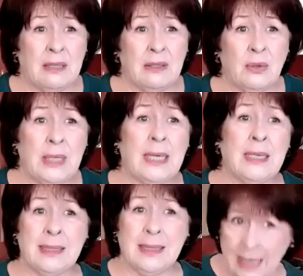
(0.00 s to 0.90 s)
So again,
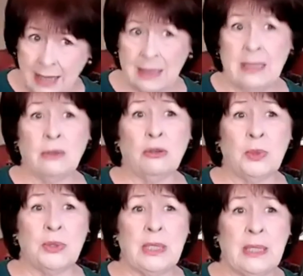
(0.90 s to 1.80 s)
it's like the
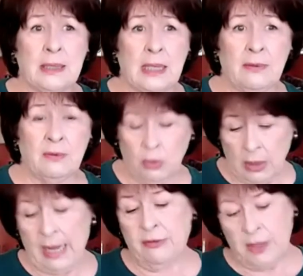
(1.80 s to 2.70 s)
herbal teas that have no
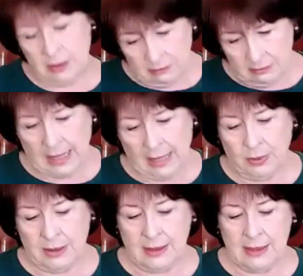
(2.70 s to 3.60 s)
caffeine. That
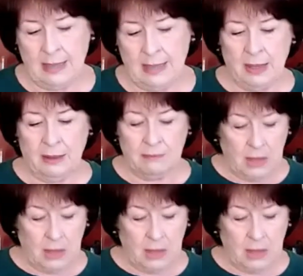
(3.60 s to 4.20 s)
one is the same thing.